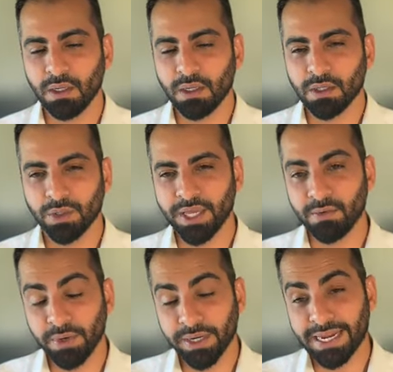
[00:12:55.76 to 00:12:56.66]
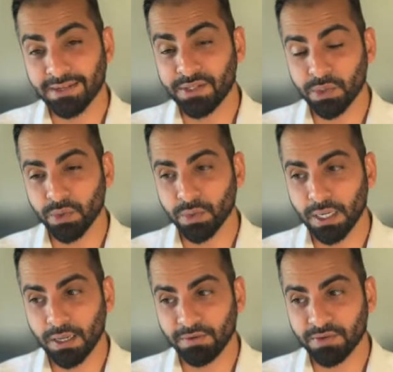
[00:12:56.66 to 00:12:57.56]
So then we get into
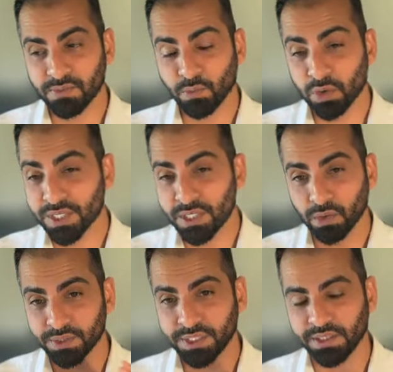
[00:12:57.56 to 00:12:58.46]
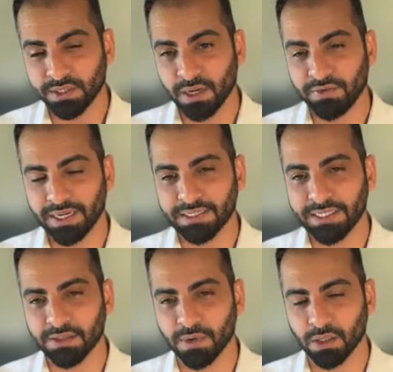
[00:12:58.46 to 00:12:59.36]
more subtleties of
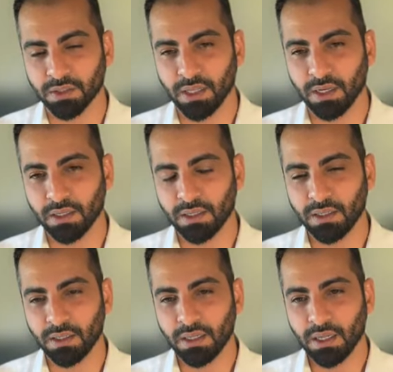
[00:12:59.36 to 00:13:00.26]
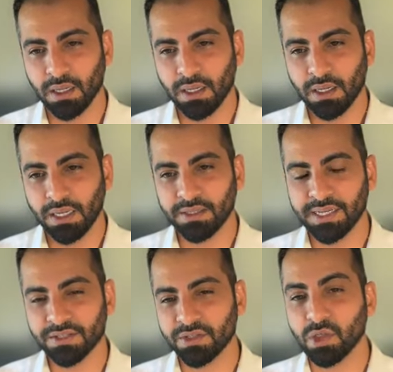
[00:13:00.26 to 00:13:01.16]
hadith ma'Allah. And this
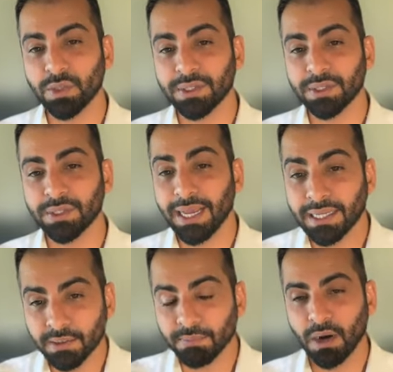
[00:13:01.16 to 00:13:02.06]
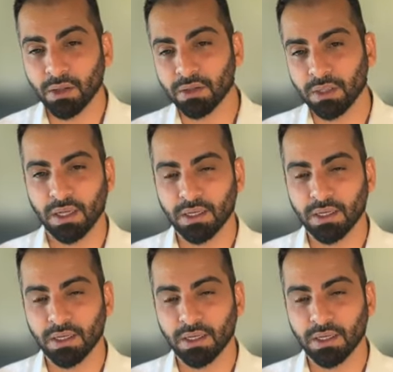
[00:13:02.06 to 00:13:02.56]
has to do with adab ma'Allah.